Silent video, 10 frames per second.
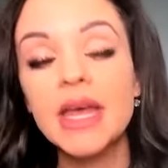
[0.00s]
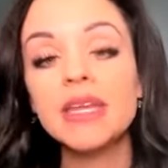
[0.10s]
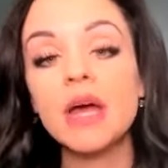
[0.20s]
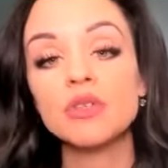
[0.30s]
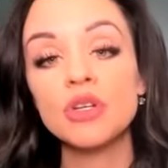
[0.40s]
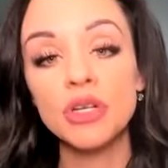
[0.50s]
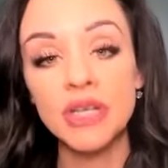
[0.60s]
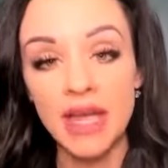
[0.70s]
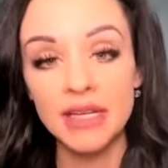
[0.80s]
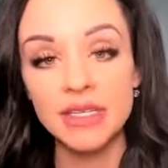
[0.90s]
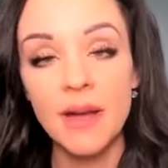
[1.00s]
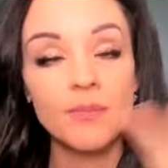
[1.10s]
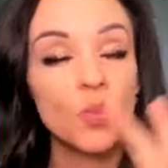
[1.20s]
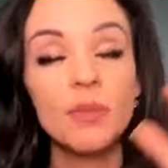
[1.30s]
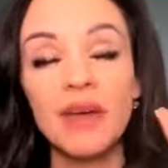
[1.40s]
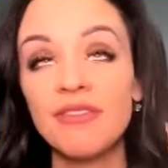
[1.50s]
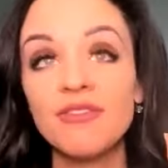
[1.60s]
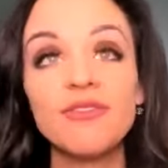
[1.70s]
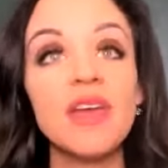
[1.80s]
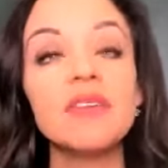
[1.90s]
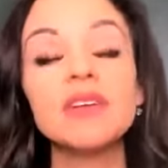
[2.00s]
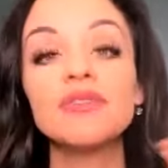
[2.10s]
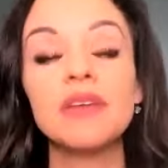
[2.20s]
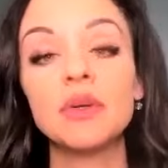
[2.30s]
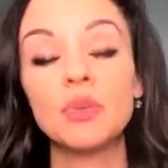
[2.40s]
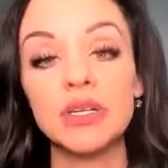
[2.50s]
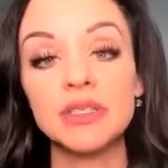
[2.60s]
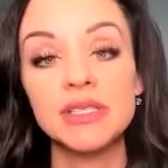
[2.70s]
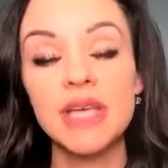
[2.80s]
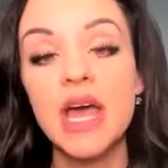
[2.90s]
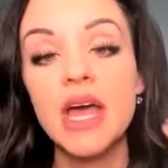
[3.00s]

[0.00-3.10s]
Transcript: Now, create one of my favorite, favorite words.